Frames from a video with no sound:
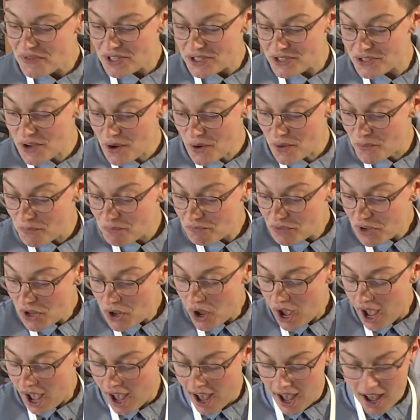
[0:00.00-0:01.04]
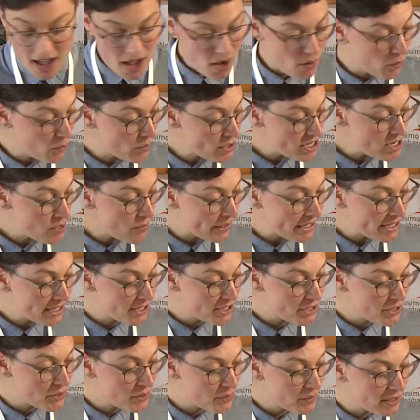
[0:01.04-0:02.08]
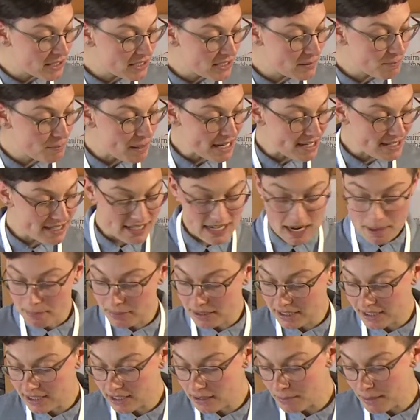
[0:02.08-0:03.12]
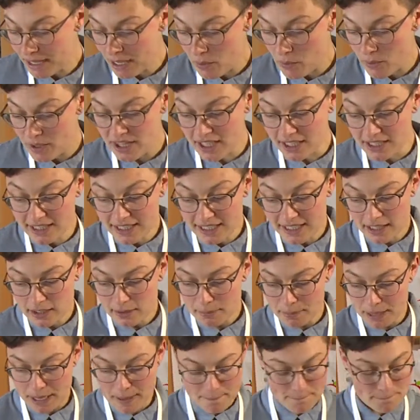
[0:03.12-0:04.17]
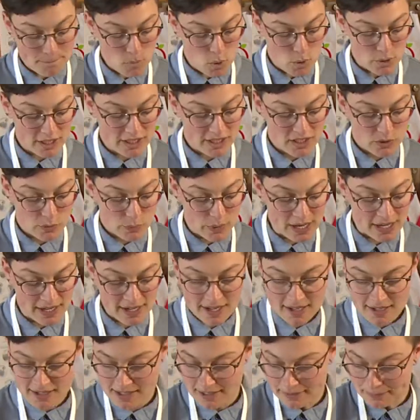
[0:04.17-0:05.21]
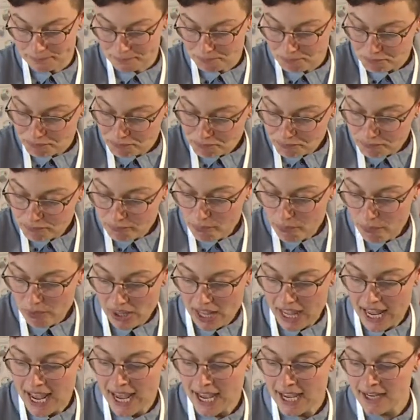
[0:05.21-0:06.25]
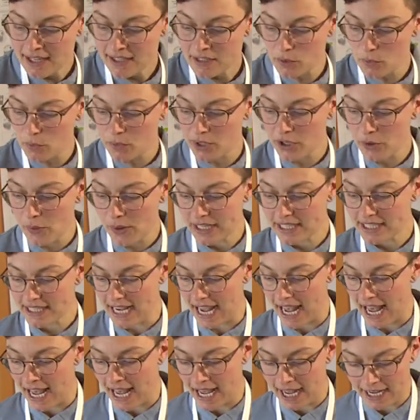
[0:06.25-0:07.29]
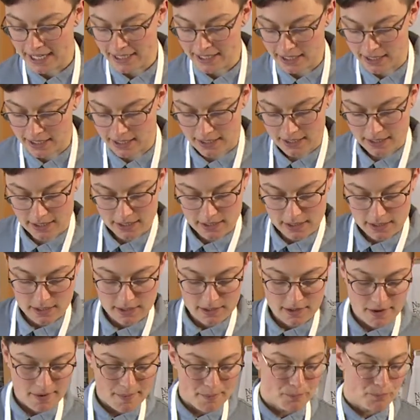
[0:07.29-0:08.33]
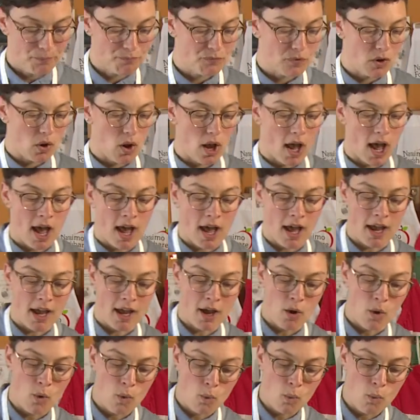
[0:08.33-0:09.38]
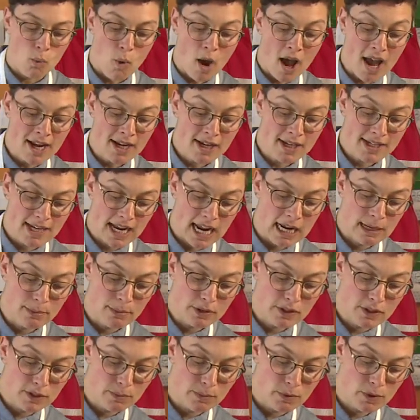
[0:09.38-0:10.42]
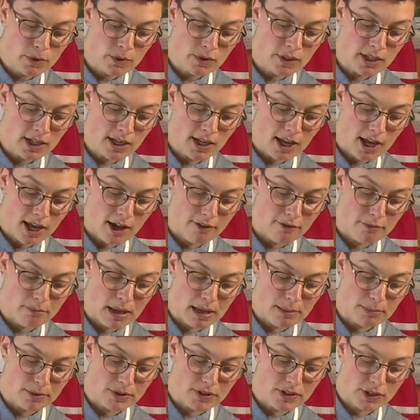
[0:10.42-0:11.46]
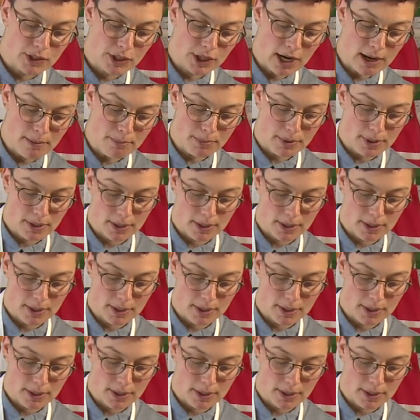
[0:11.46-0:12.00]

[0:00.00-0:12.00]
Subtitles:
So we're going to spice it up a little bit with a little bit more sweetness. And we're going to add 1 tablespoon of maple syrup.